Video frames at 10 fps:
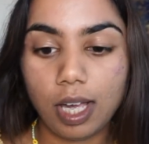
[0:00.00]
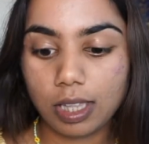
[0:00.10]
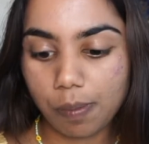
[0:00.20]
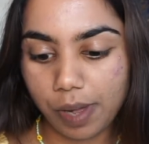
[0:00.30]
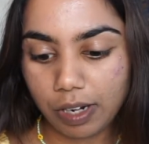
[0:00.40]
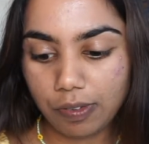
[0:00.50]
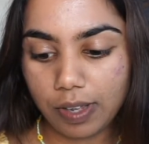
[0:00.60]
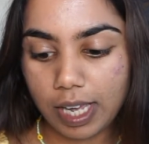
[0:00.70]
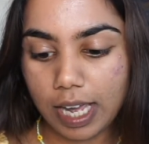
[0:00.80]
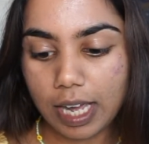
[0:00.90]
The
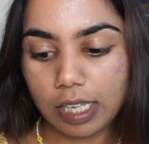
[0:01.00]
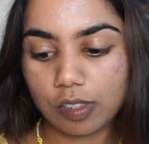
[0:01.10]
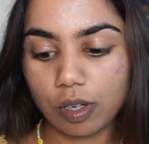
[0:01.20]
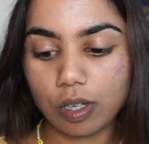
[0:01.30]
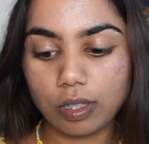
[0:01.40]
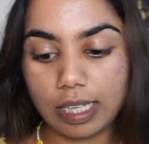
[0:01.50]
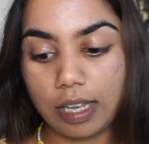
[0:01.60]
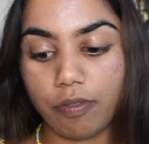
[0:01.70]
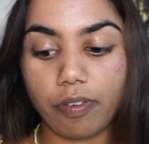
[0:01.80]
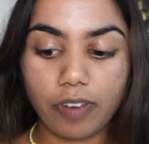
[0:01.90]
benefit is the
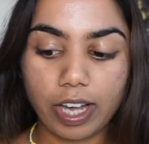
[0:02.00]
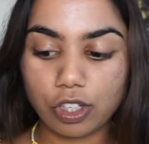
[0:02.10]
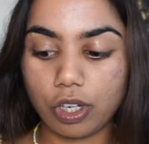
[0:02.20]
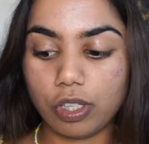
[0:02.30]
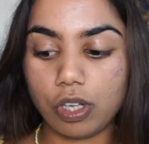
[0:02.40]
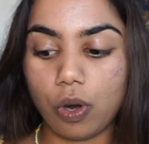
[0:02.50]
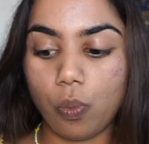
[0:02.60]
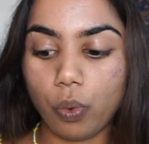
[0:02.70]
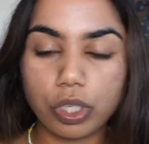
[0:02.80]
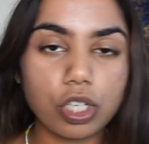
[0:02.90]
reflection, so
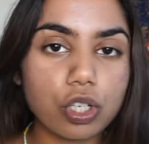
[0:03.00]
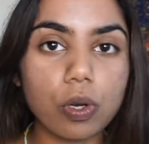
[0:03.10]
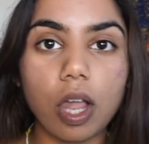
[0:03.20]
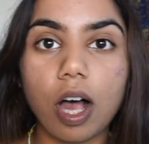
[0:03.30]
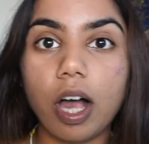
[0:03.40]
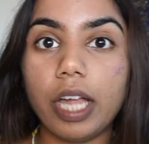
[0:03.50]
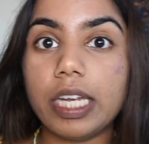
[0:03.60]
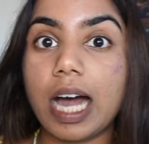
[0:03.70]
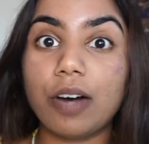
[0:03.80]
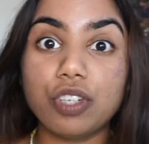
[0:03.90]
what did you learn,
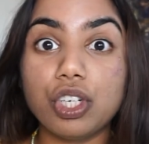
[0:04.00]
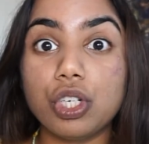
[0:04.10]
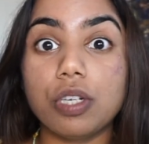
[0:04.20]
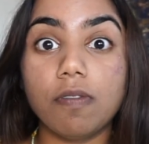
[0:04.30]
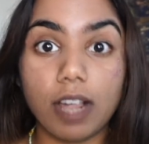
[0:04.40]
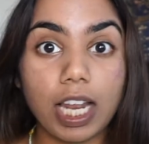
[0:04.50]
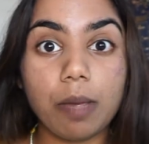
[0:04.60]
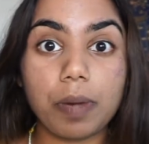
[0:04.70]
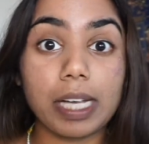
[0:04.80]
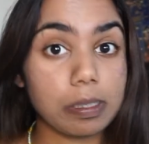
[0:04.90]
how did you
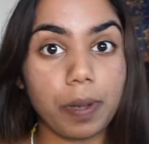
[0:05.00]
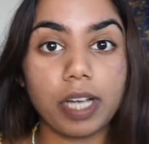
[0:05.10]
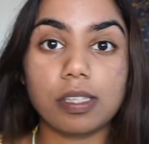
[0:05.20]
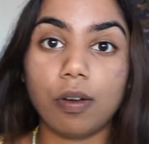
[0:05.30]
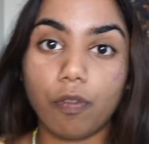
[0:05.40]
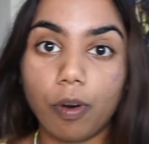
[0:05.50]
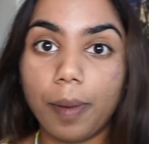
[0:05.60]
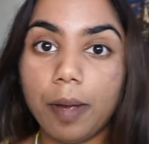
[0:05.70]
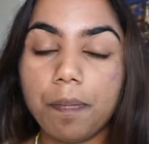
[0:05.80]
develop as a person from it?